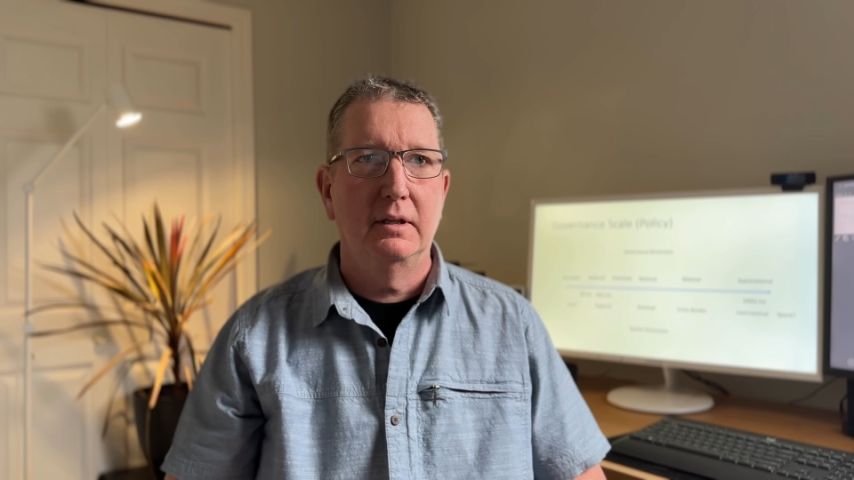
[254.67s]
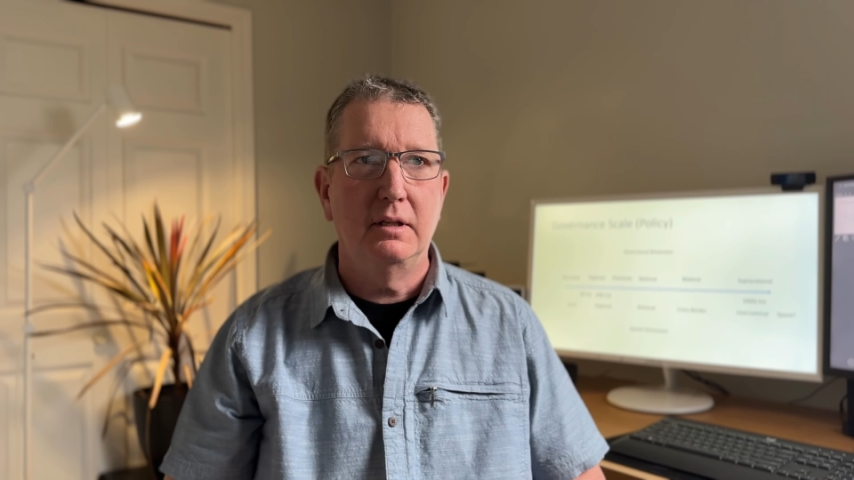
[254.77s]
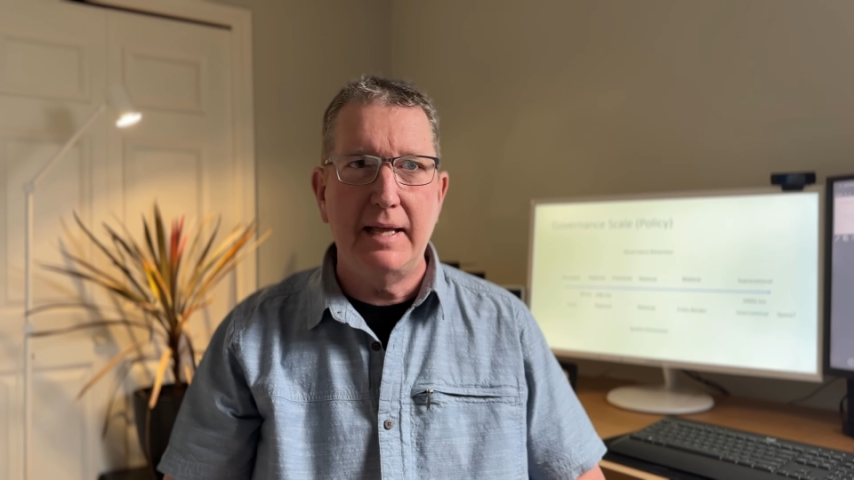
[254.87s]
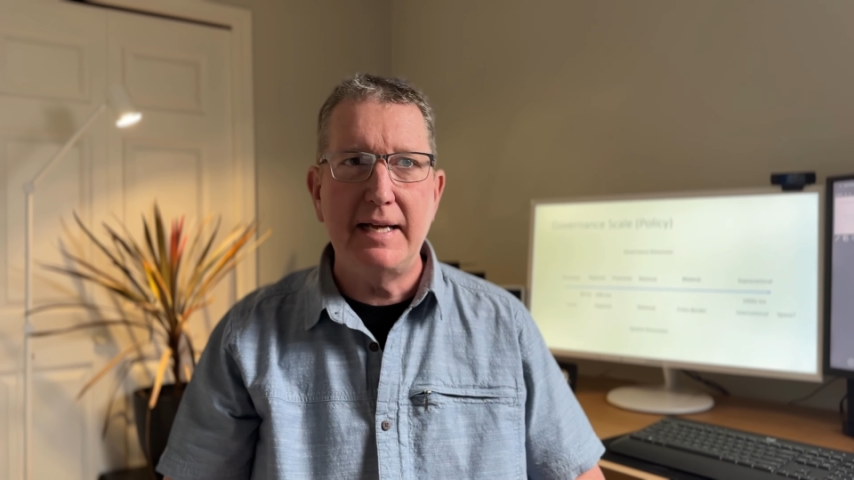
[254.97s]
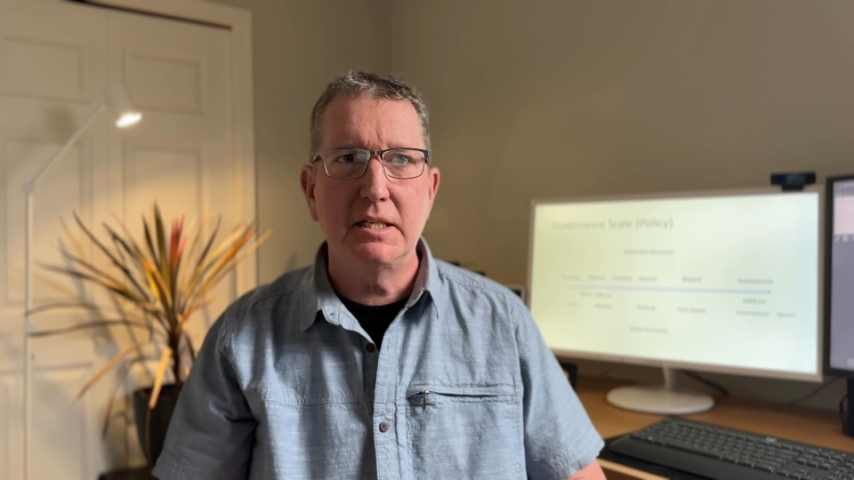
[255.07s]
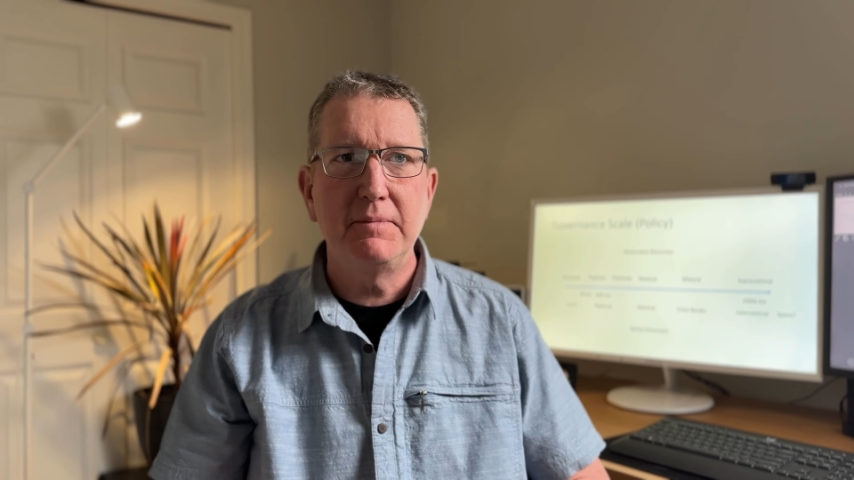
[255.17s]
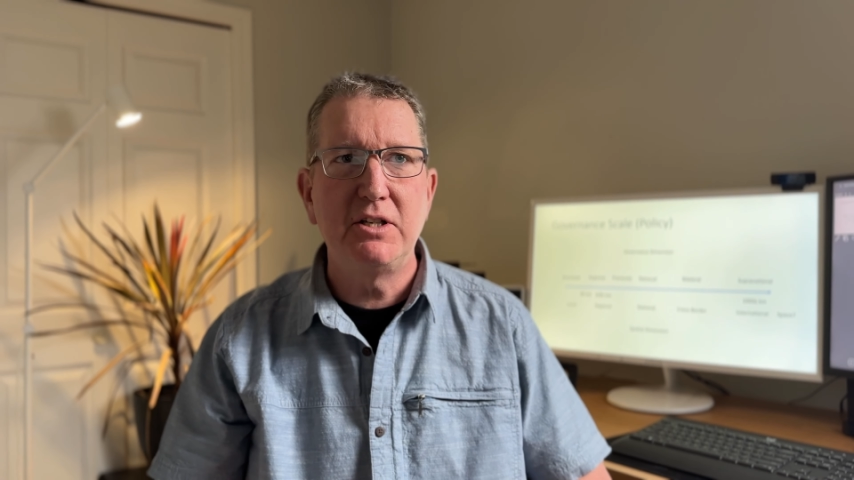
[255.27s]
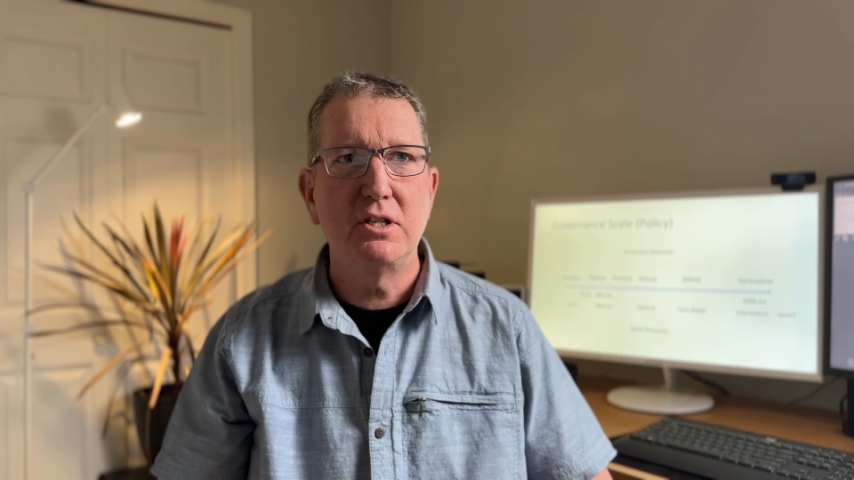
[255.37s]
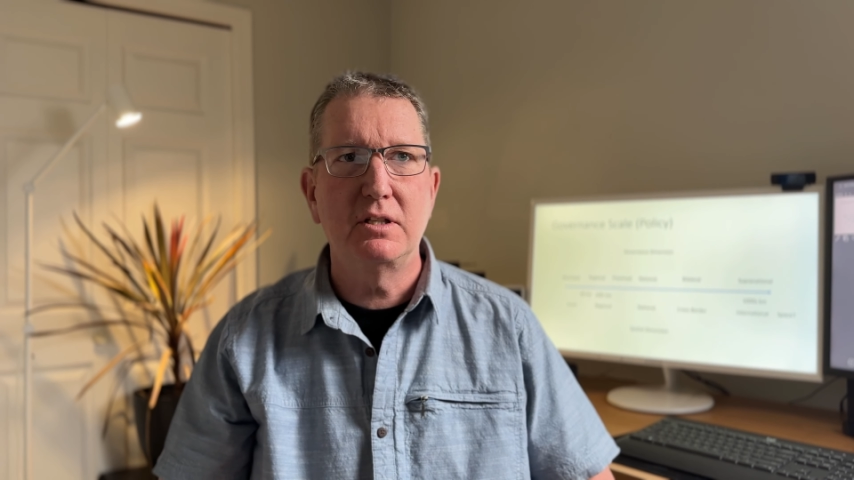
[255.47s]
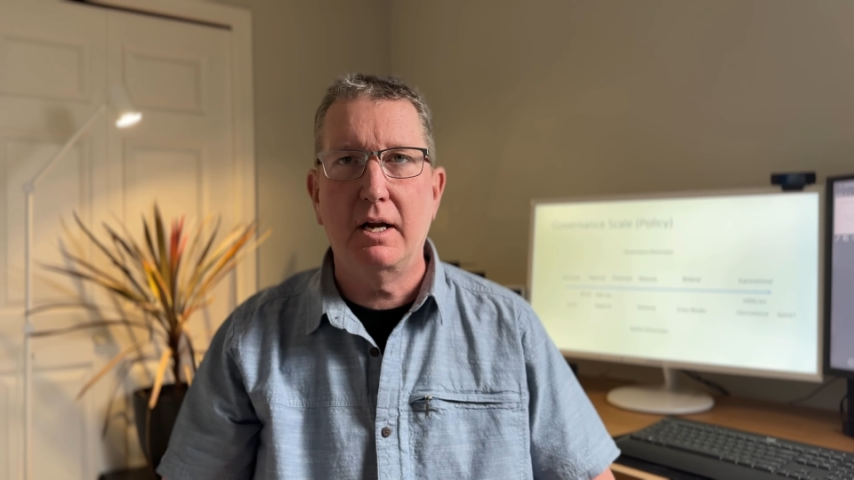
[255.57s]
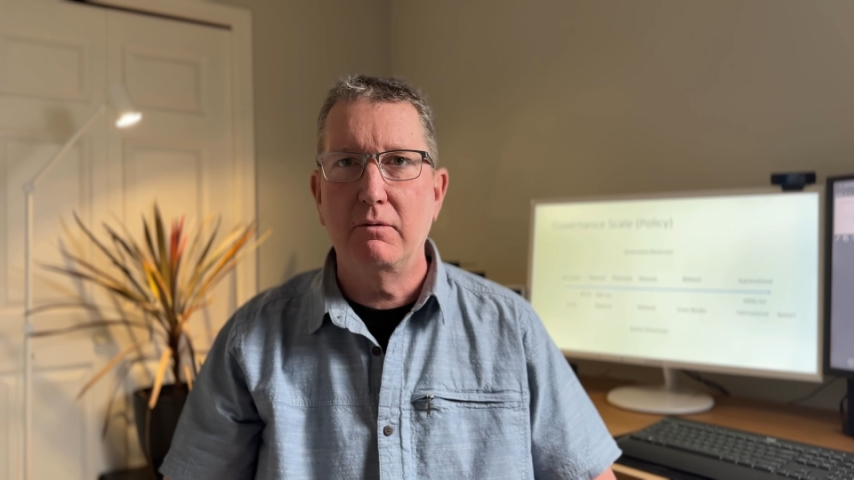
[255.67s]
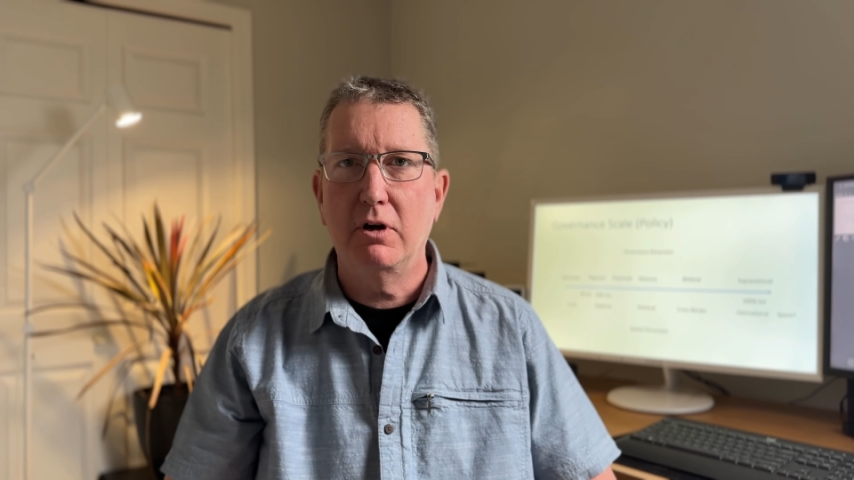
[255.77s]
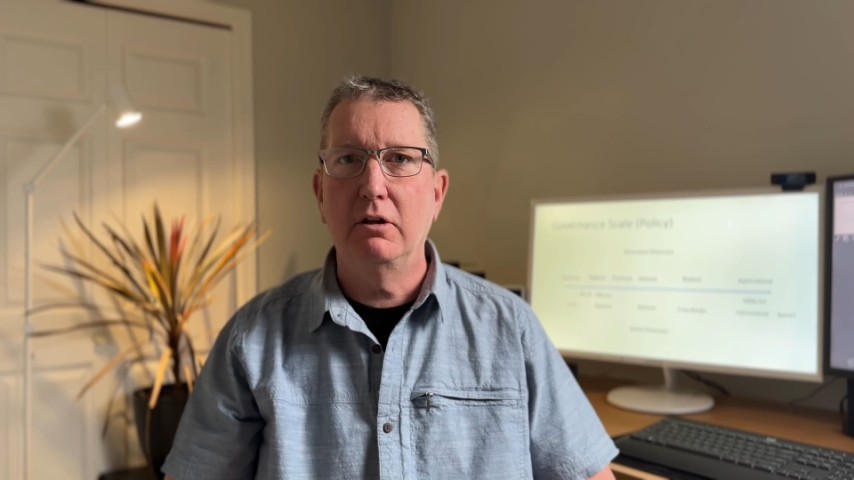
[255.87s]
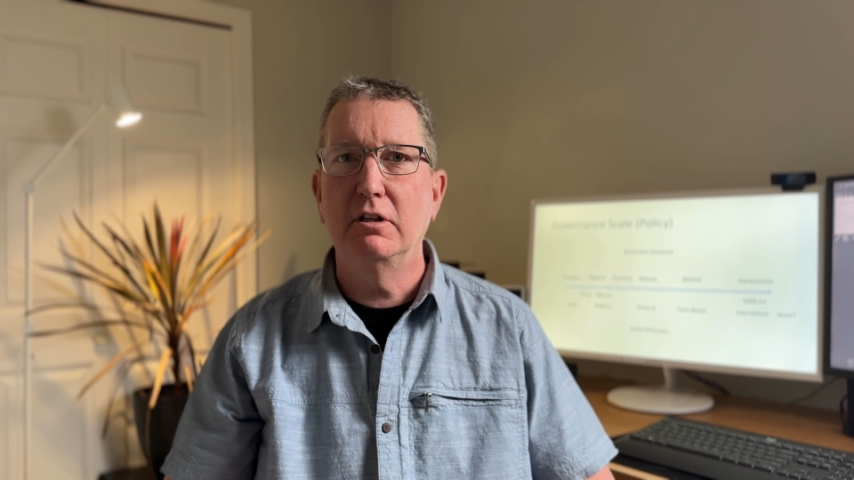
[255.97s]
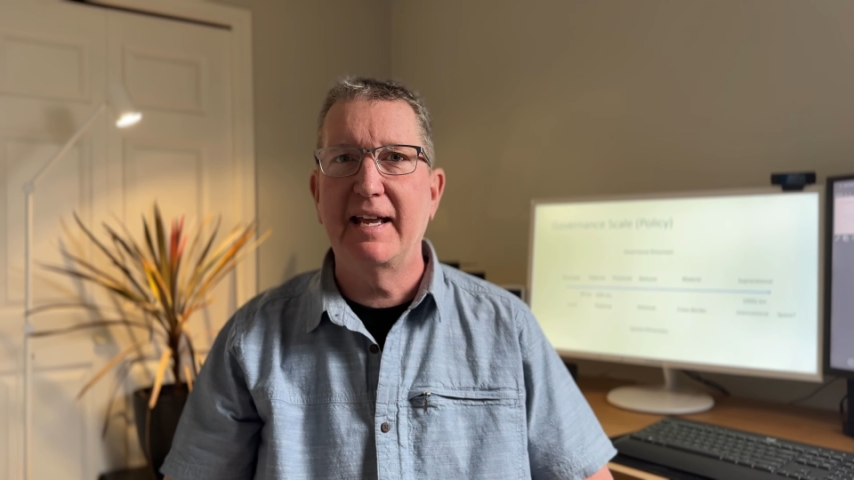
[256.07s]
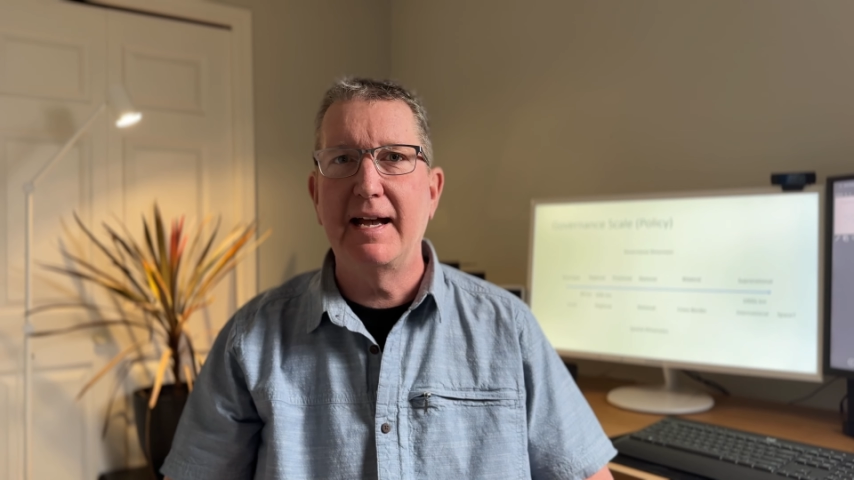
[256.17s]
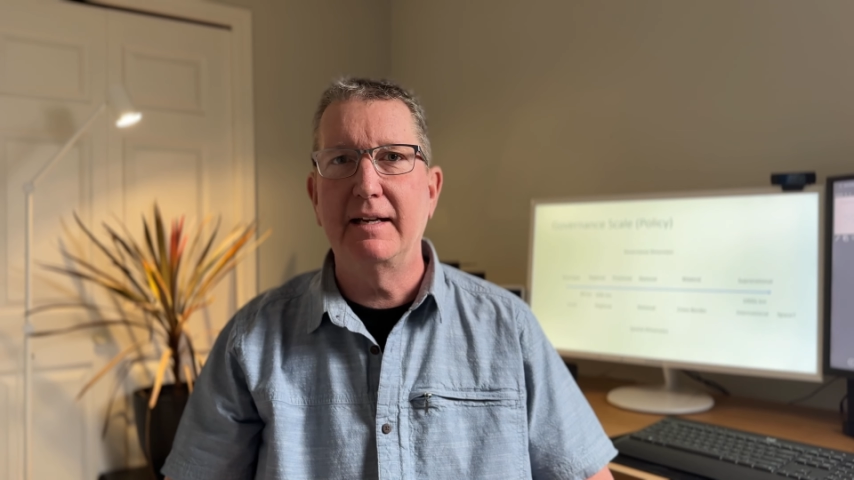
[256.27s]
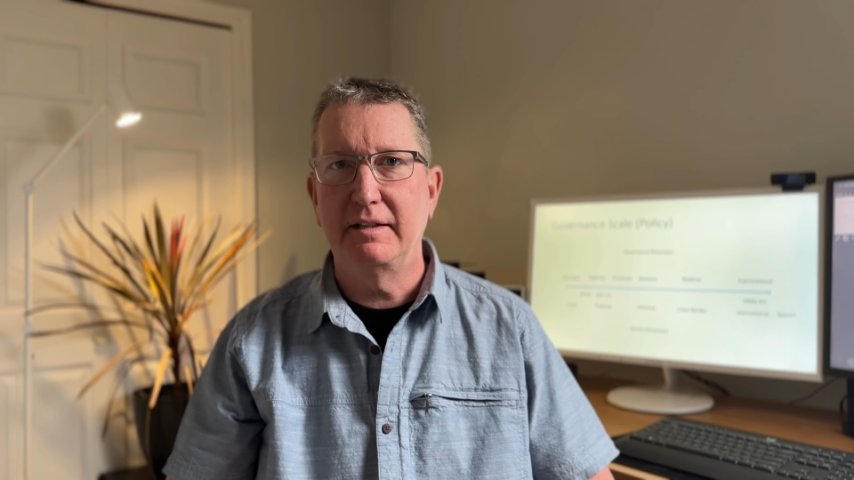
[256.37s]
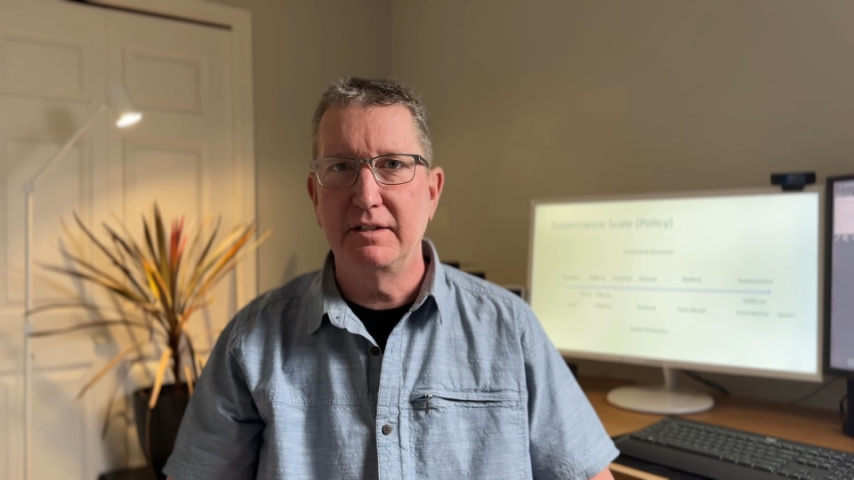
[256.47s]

The last dimension that I want to look at